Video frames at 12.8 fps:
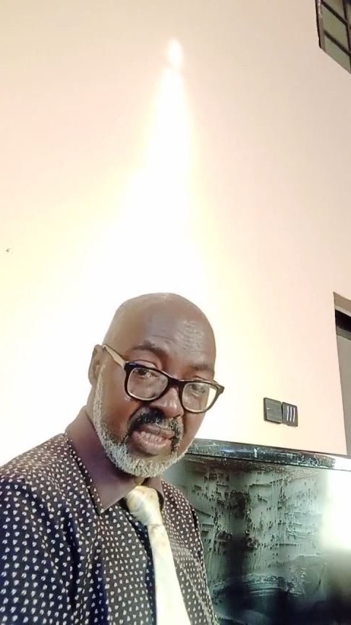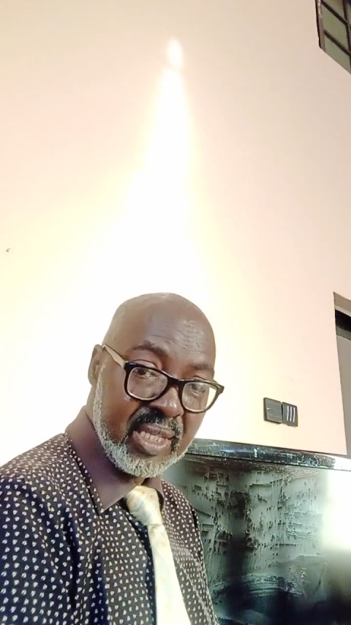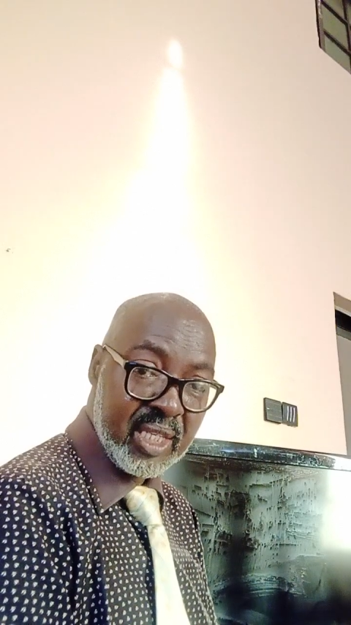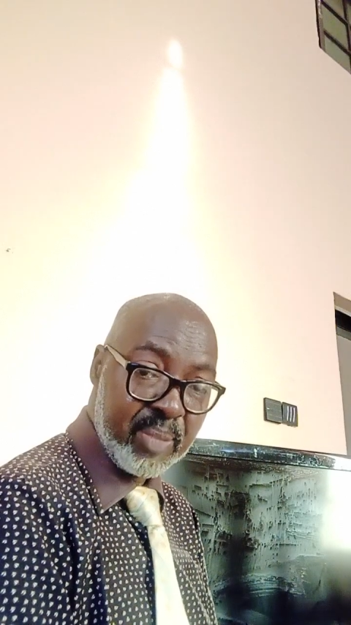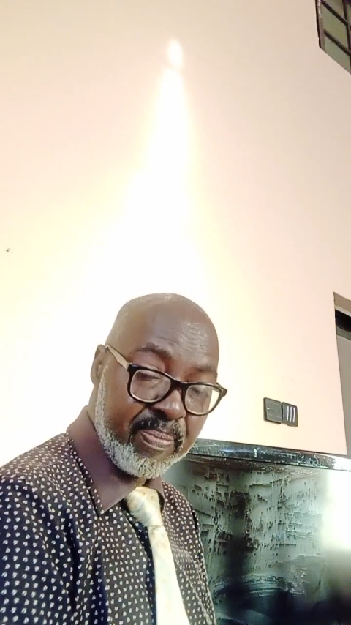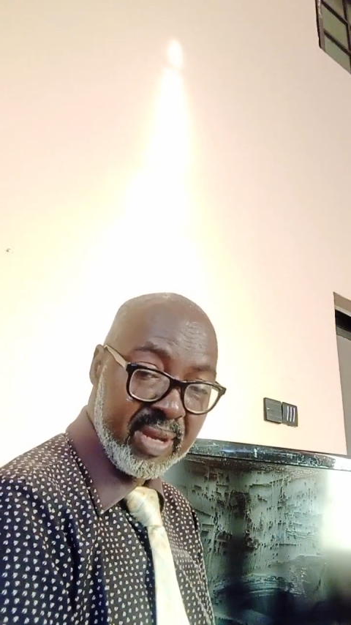
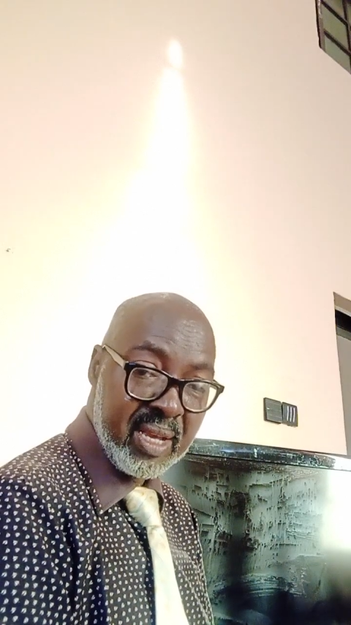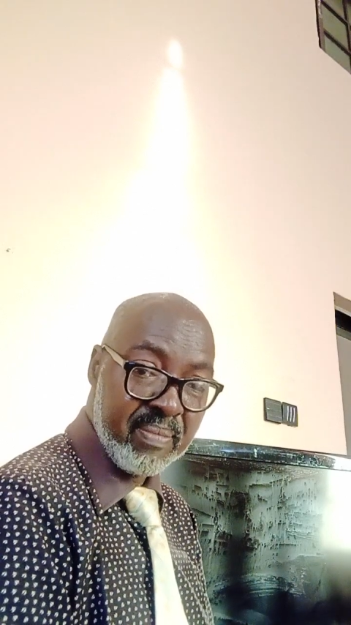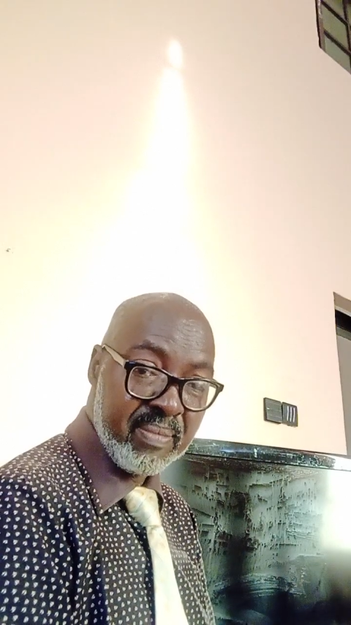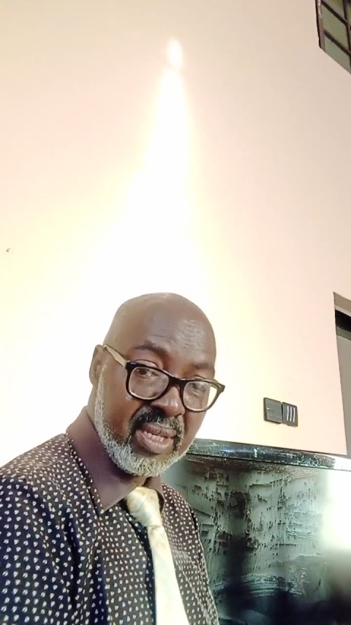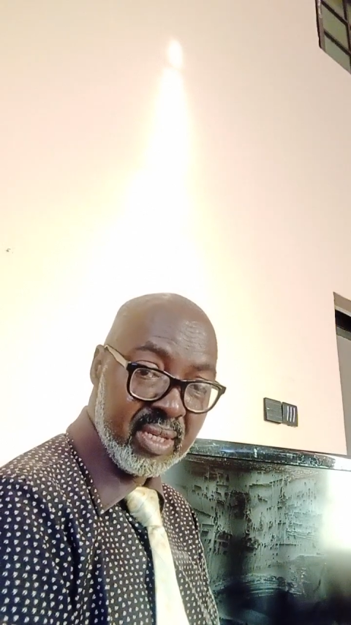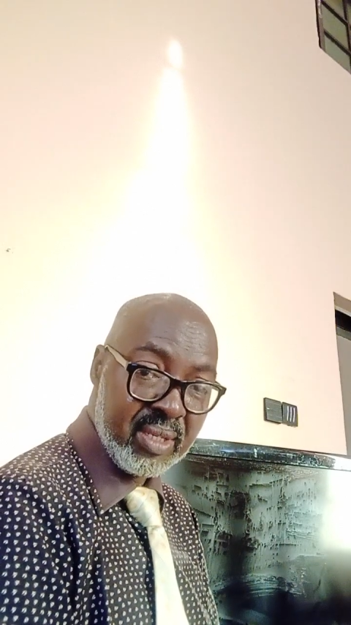
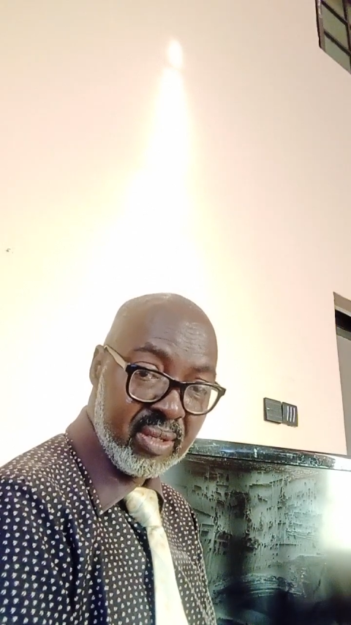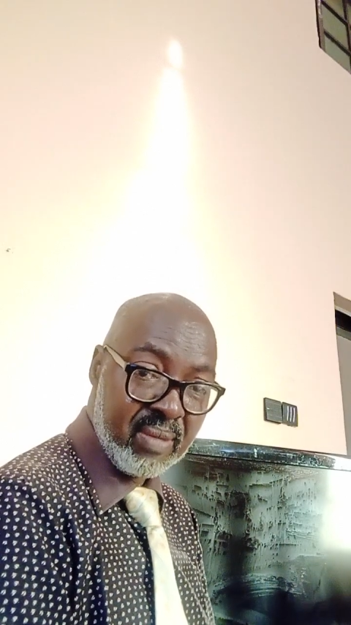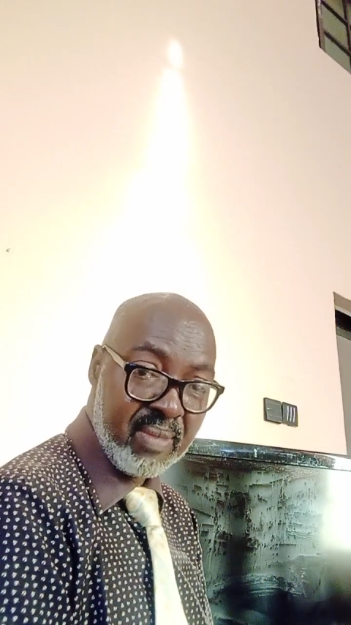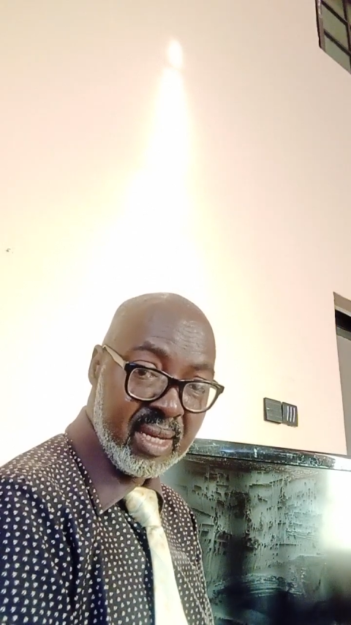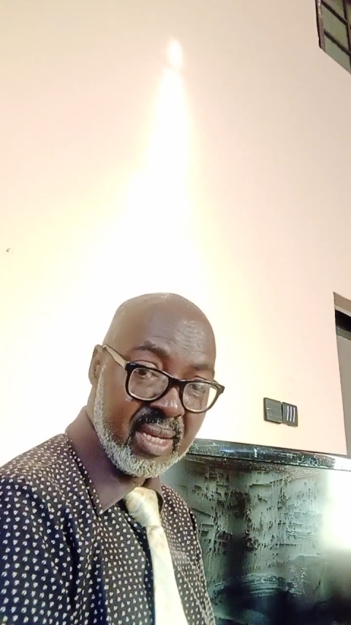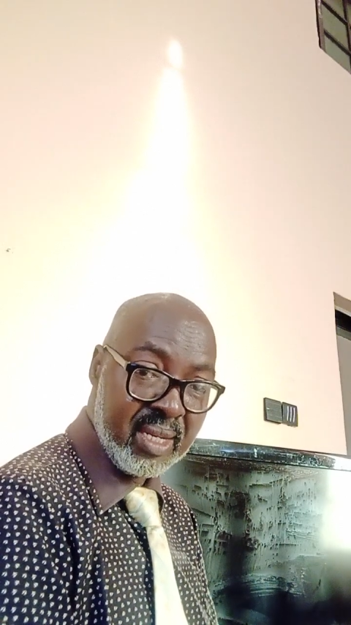Sperm is
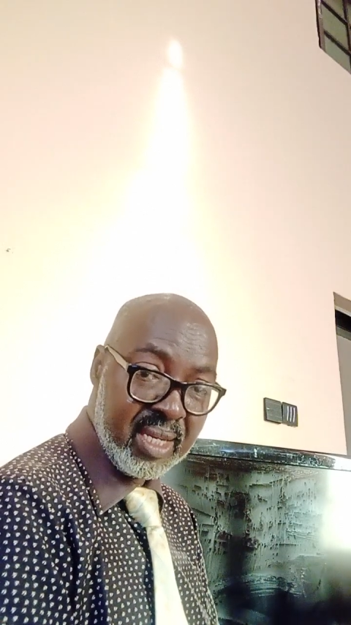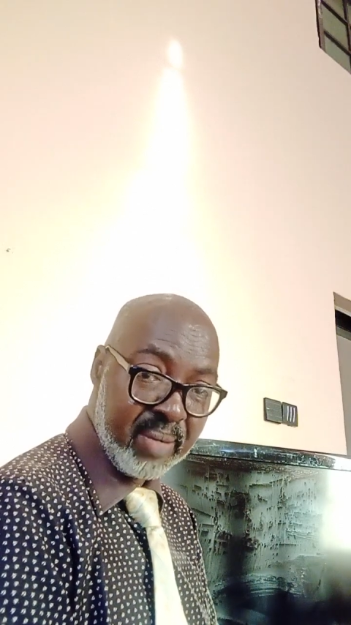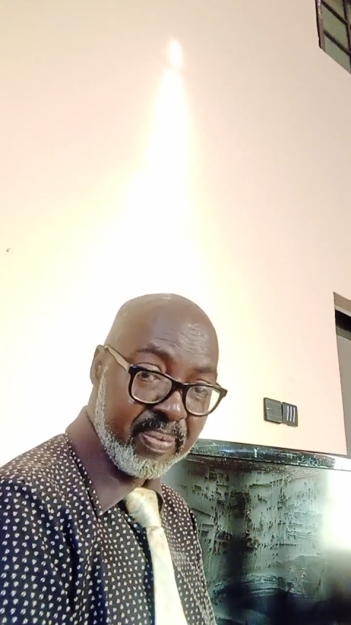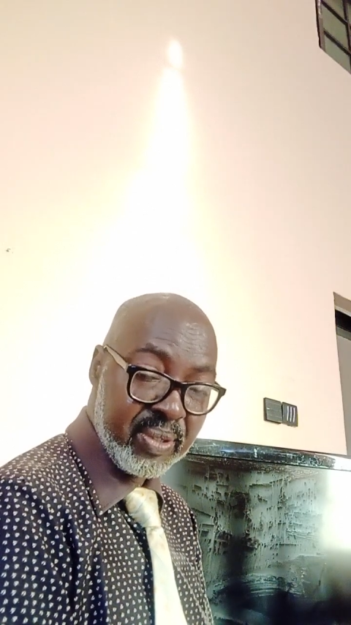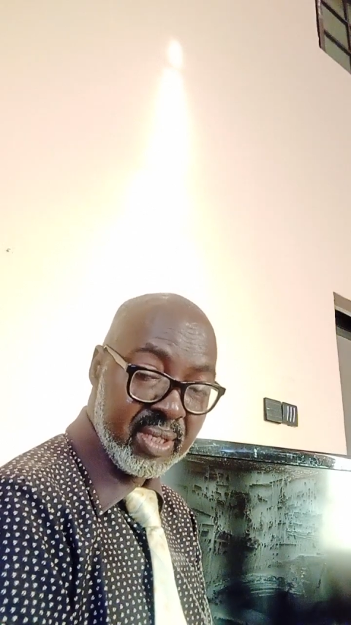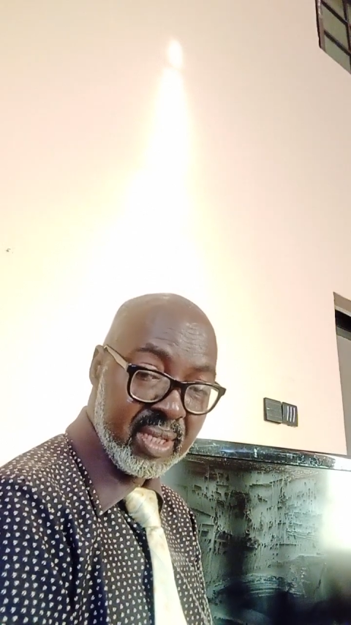normally
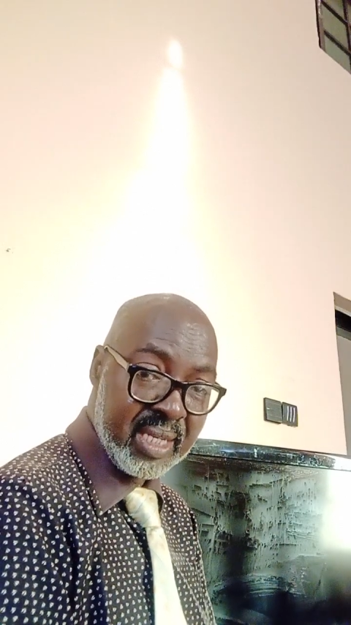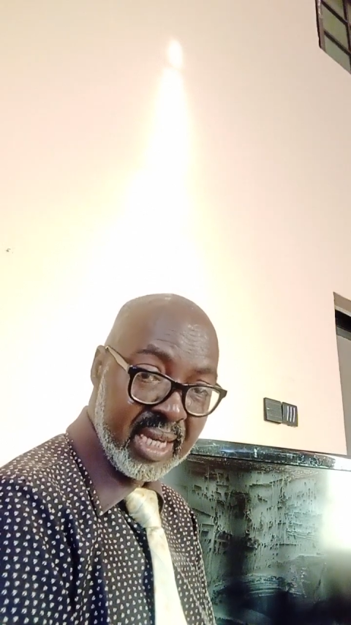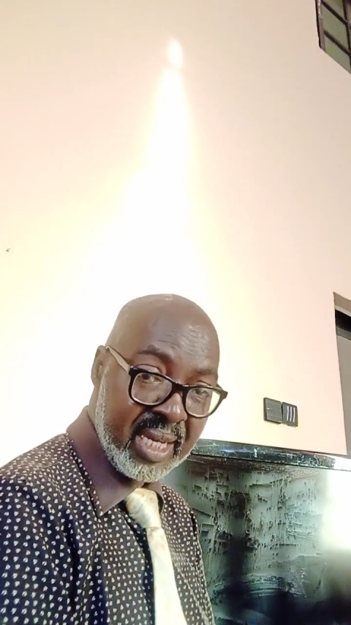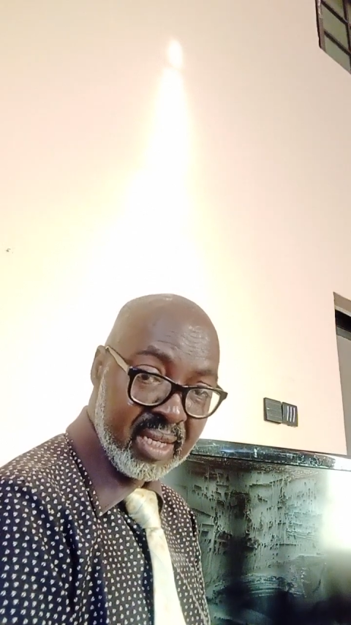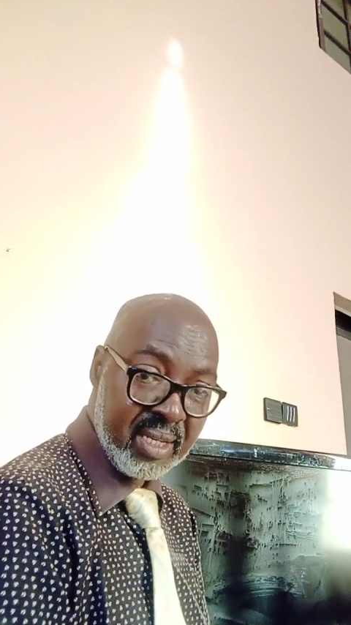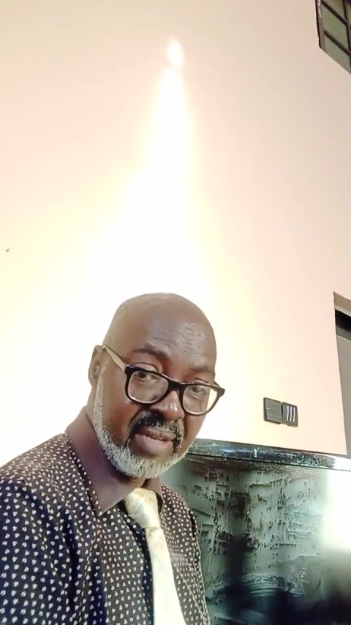
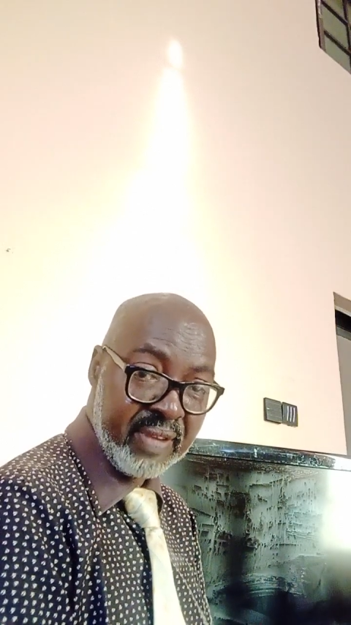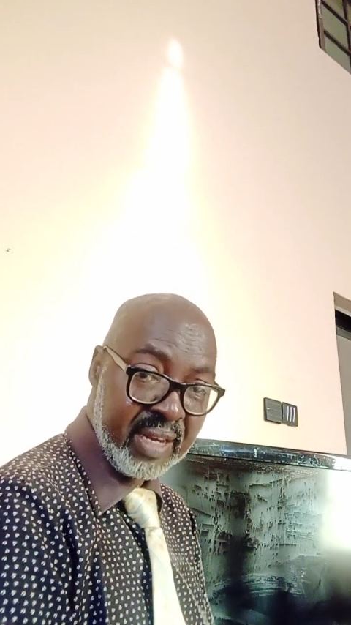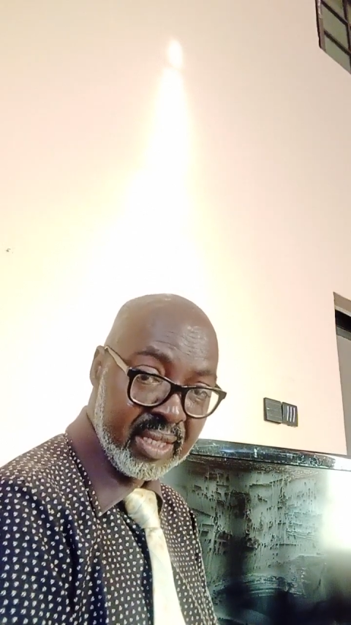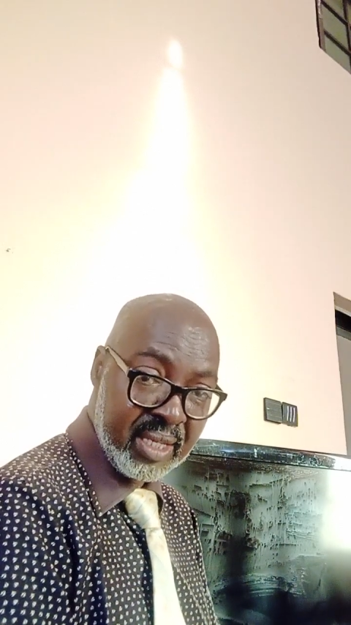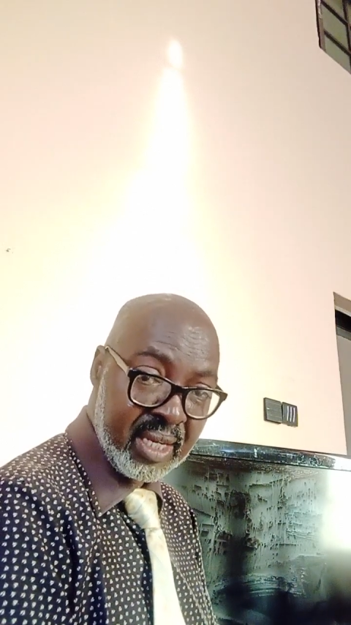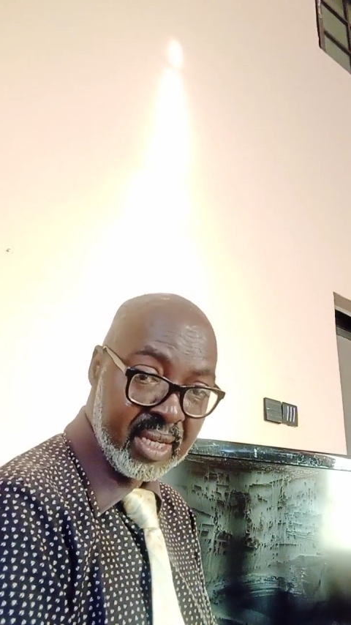deposited in the
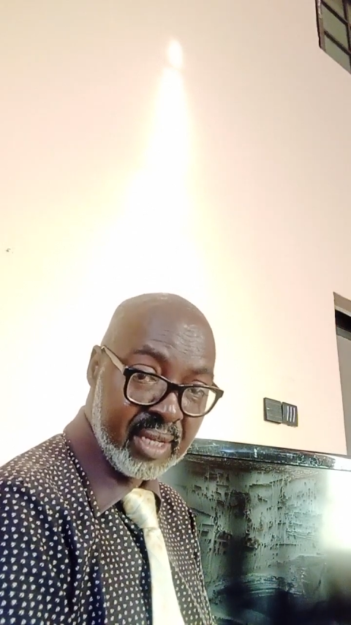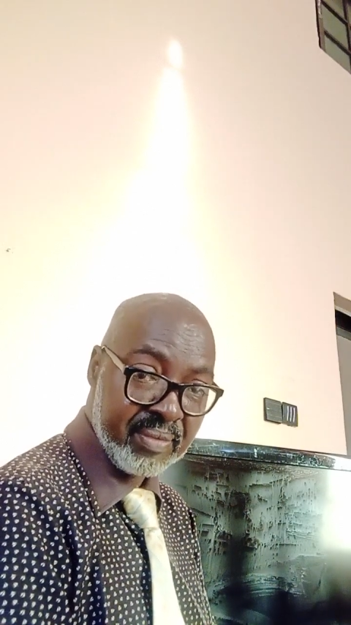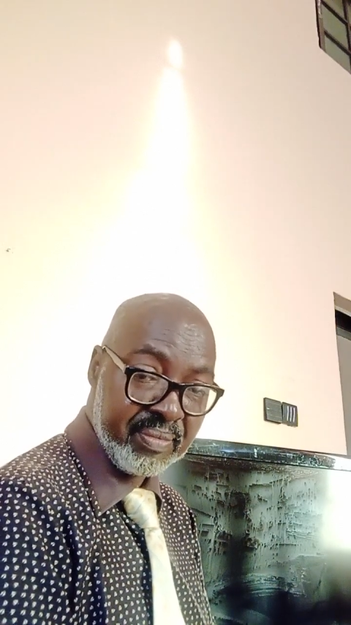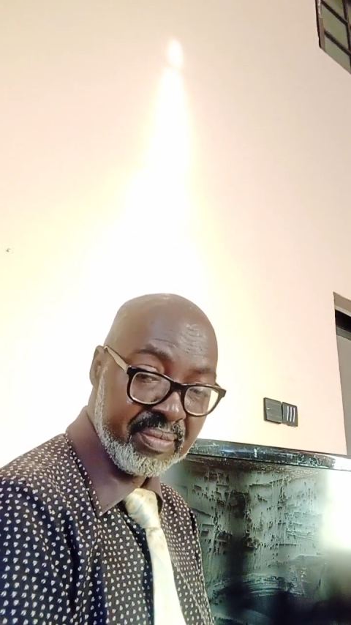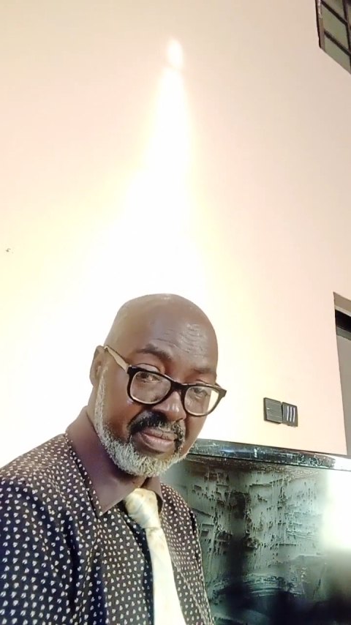vagina.